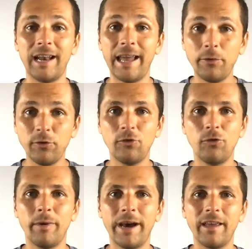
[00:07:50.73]
allows you
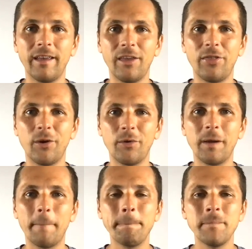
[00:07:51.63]
to buy
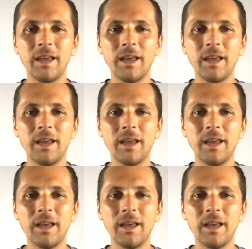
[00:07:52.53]
Ethereum.